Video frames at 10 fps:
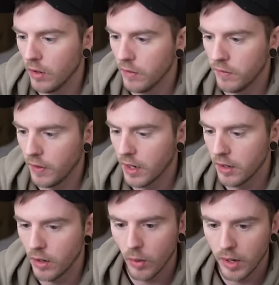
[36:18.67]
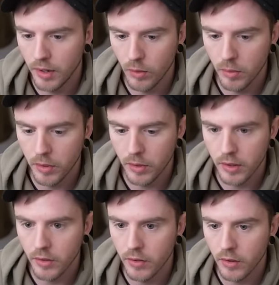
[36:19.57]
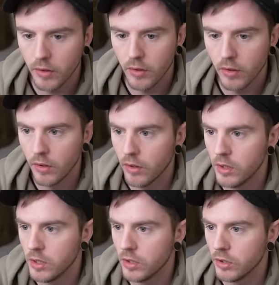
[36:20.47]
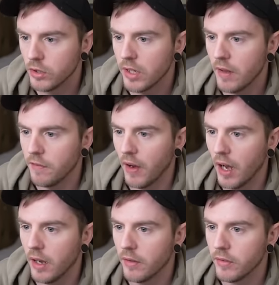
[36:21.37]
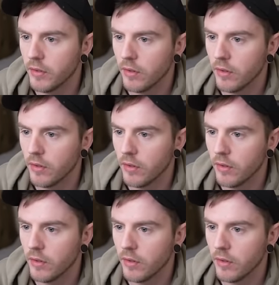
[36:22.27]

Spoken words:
Fucking no idea what I'm doing in this hand. Just have fives.